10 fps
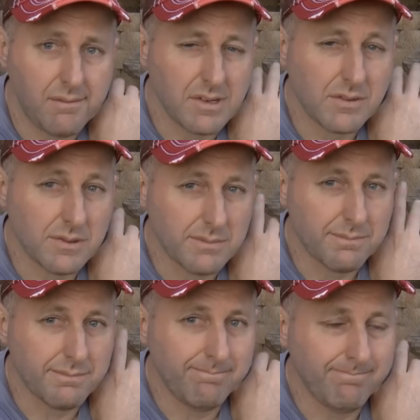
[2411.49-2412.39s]
which was
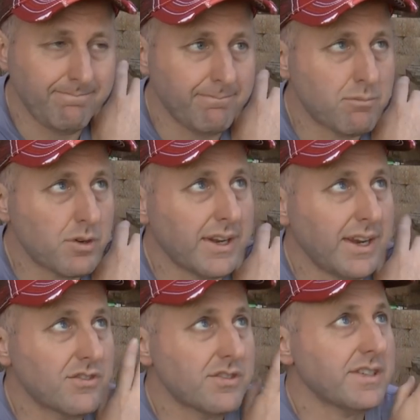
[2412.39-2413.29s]

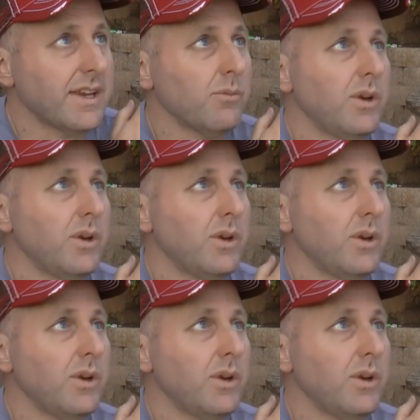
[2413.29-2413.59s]
pretty interesting.